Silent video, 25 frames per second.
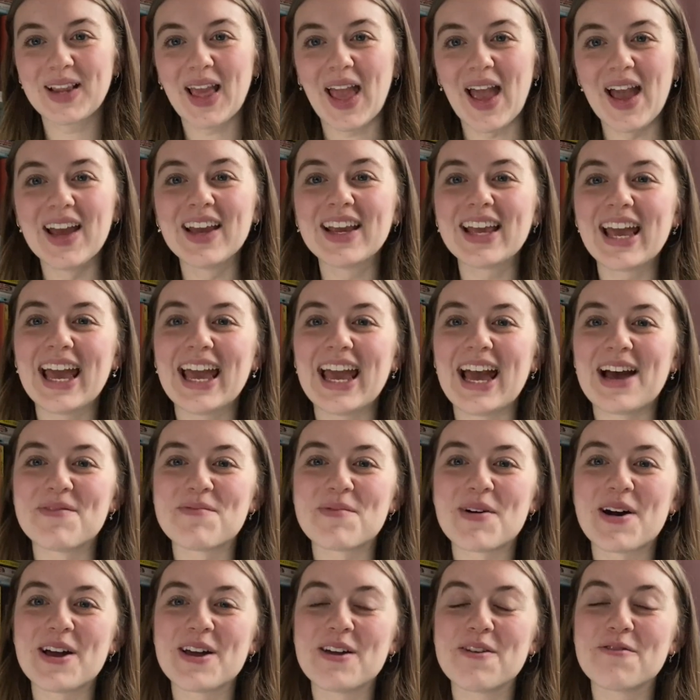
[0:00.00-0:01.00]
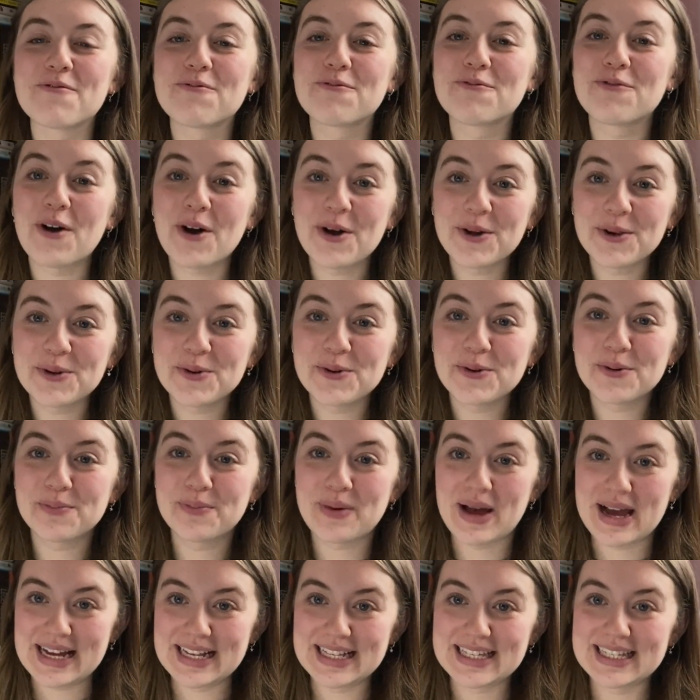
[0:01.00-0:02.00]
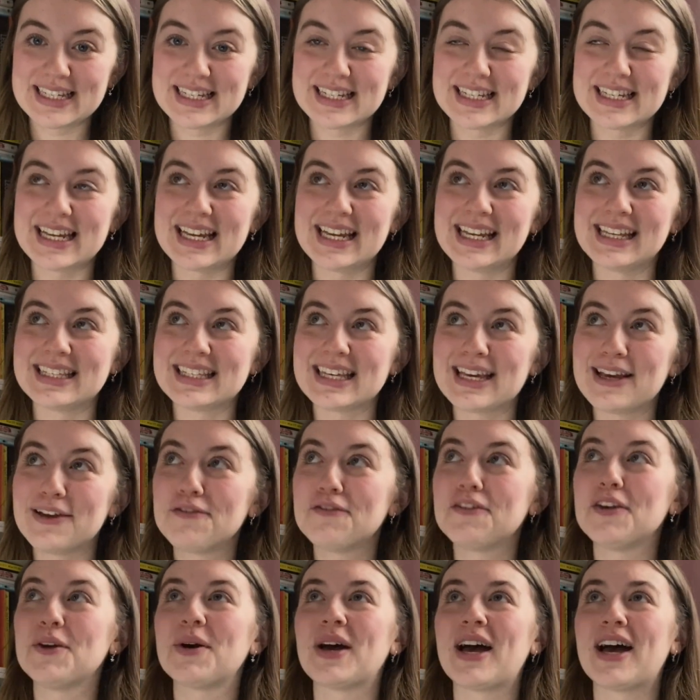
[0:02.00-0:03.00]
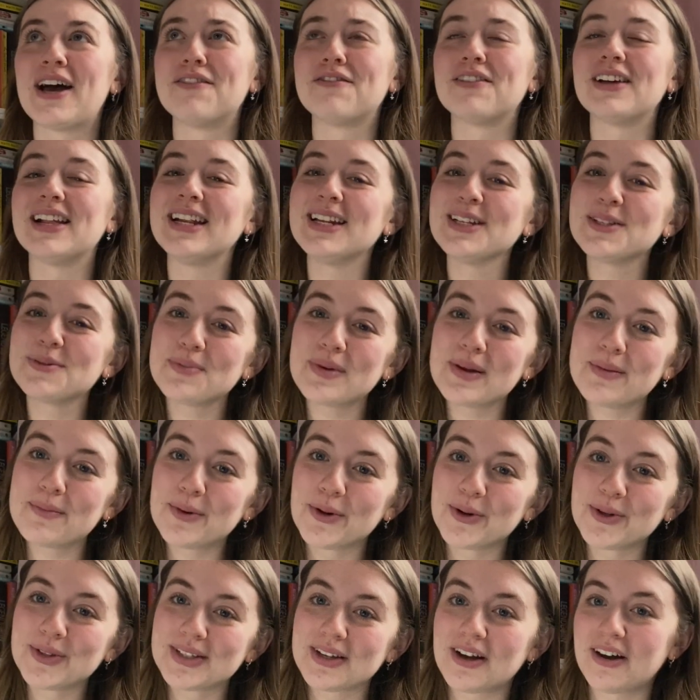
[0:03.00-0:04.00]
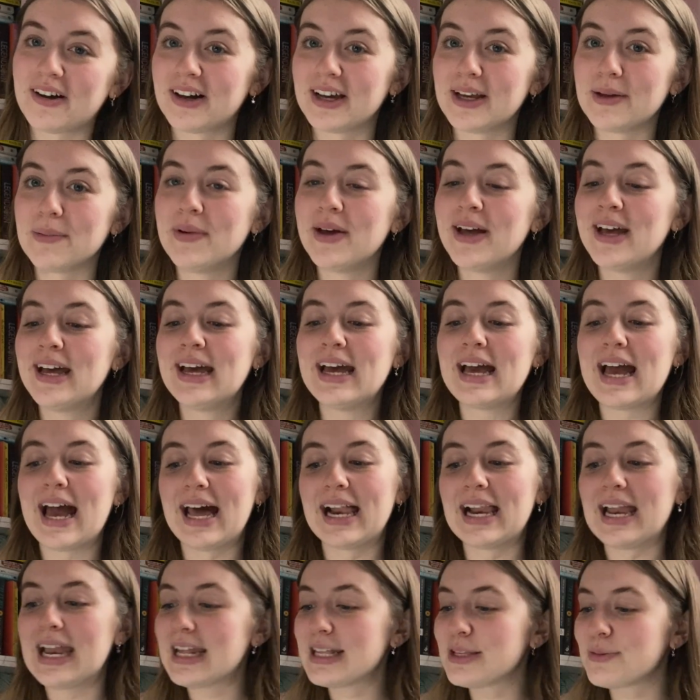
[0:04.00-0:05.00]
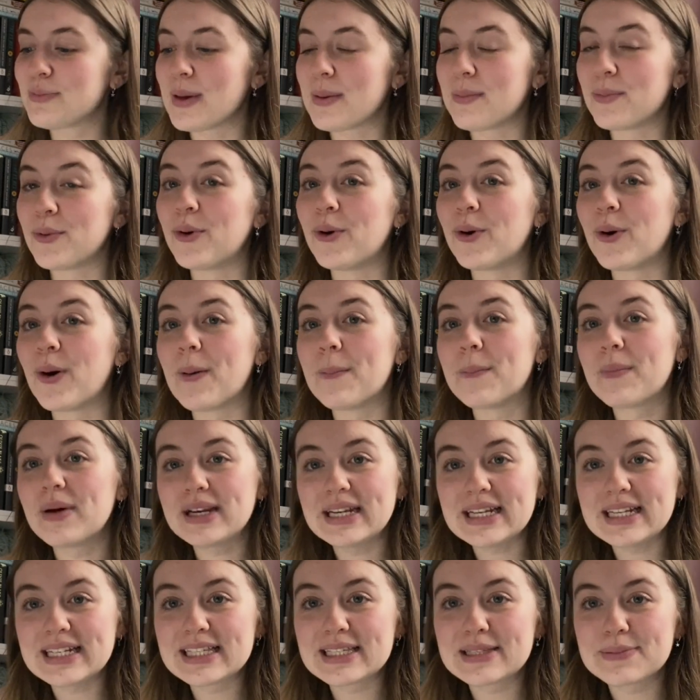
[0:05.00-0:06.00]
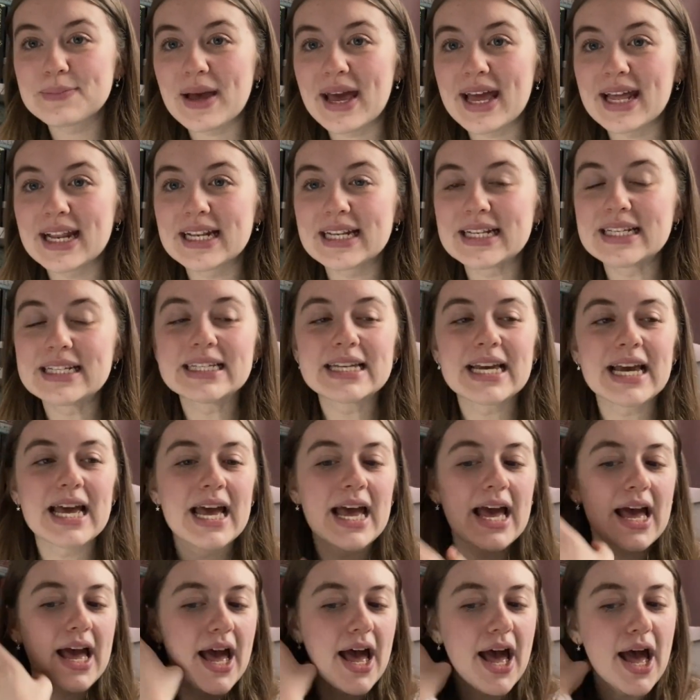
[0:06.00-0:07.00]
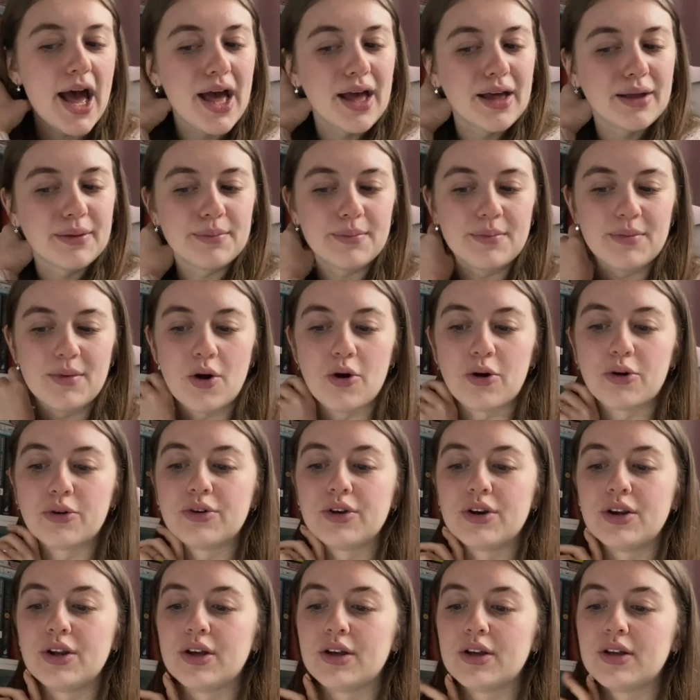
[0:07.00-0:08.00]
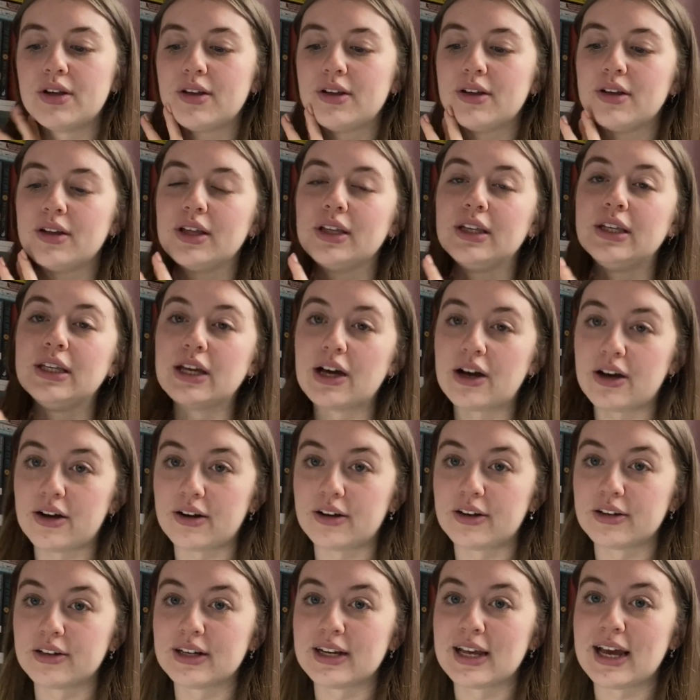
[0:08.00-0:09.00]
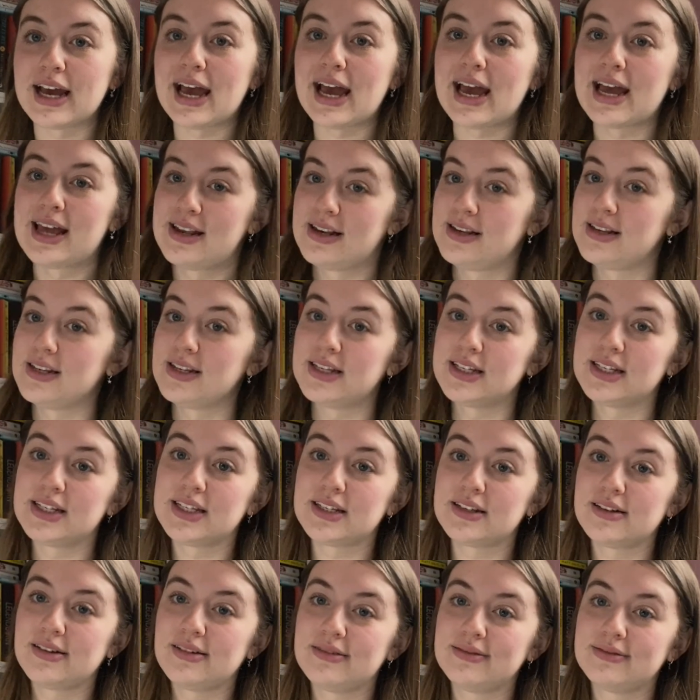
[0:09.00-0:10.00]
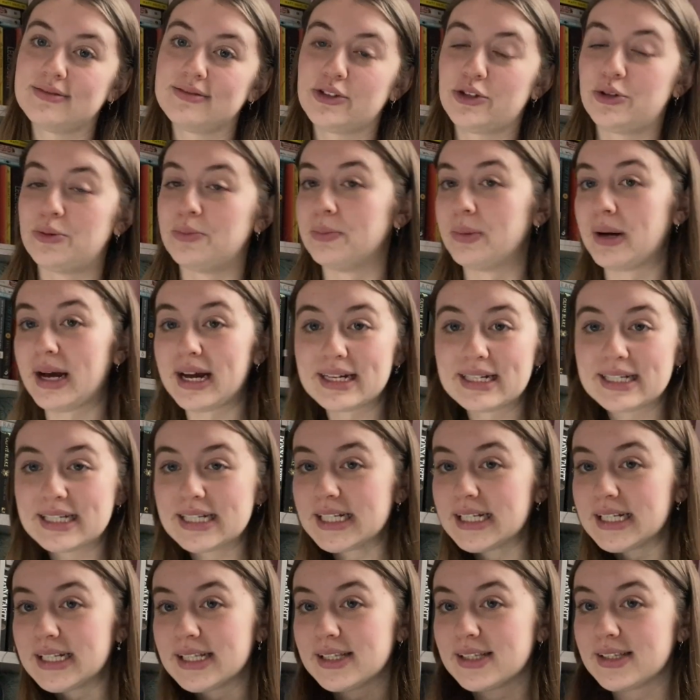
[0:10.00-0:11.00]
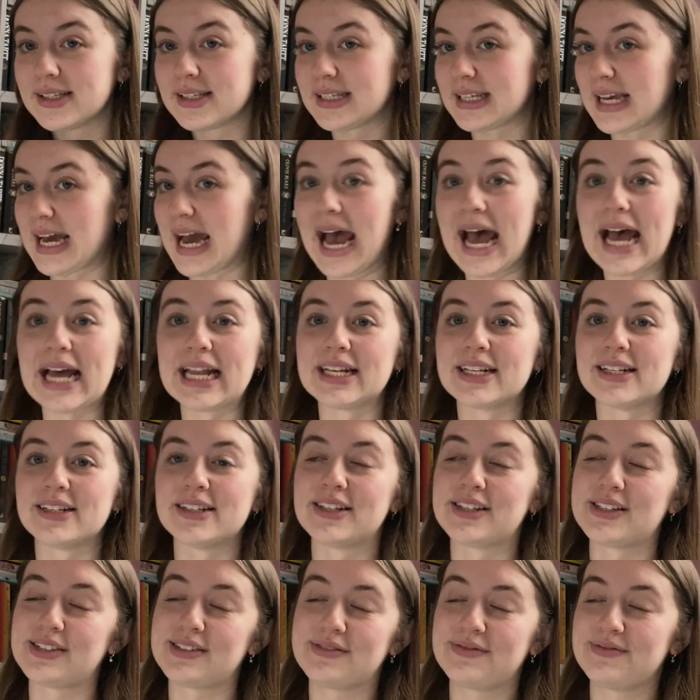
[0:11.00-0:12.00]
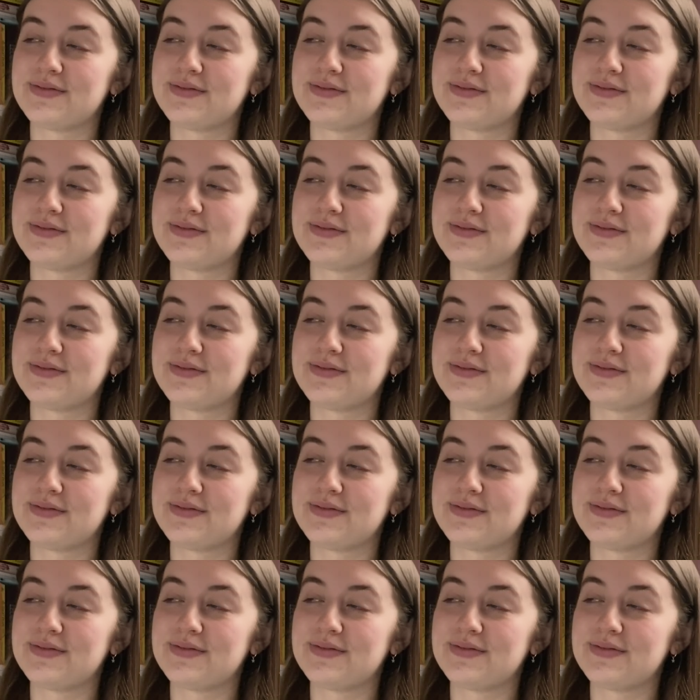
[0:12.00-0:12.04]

Okay, and my final pattern is if you have a little bit more time and a little bit more money to spend, um, on yarn and on patterns and